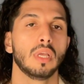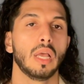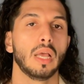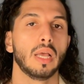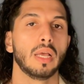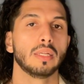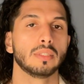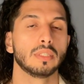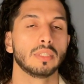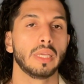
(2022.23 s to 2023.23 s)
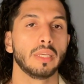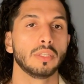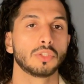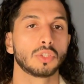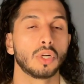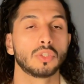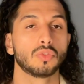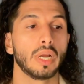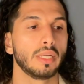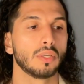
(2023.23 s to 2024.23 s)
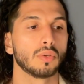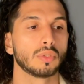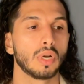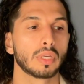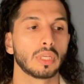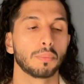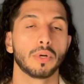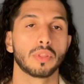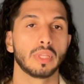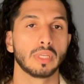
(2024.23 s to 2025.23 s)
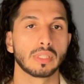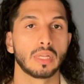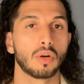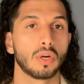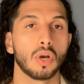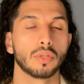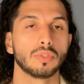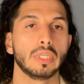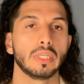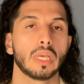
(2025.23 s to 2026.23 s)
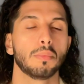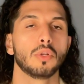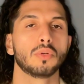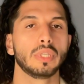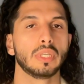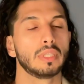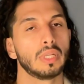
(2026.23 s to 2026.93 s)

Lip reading: And they start writing or talking about things that are not really camel oriented,